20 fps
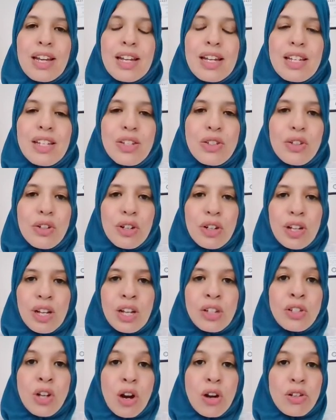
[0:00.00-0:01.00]
Is there a
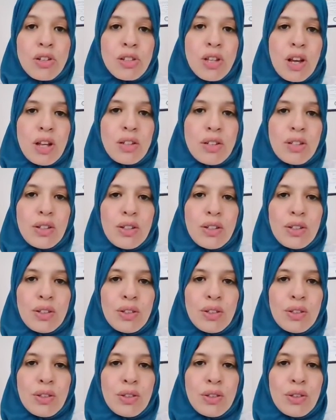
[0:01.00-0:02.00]
dark side
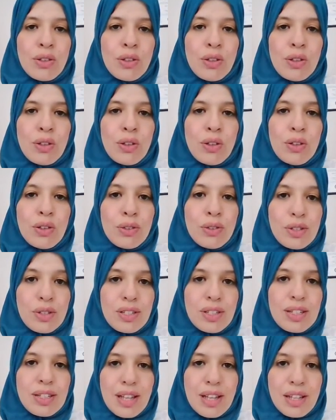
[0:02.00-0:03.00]
to
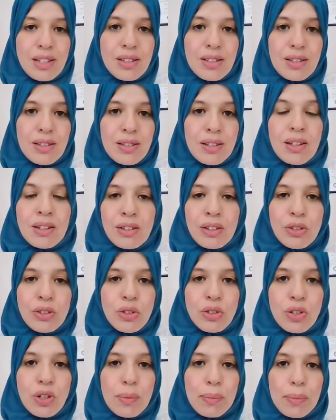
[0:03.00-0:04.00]
success and
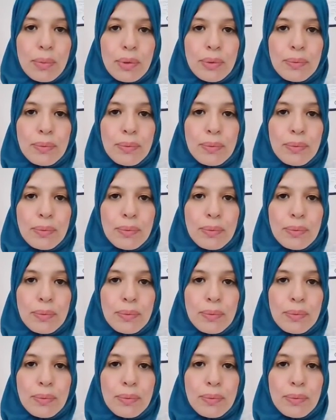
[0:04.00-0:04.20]
leadership?